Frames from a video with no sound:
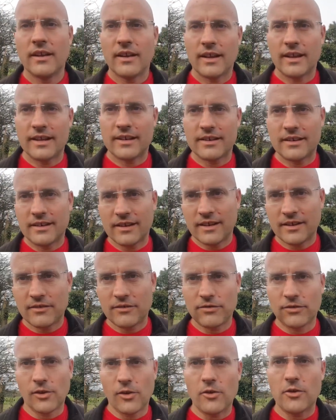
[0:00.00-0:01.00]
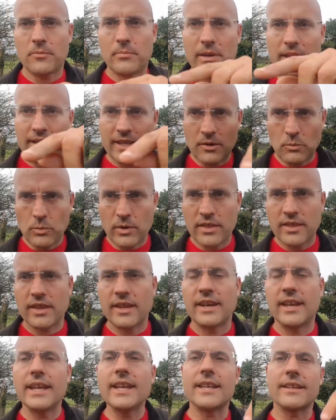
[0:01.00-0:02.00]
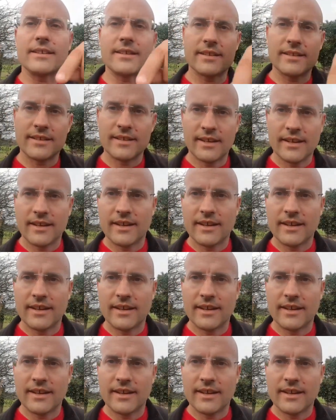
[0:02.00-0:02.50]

it flowed, but then within it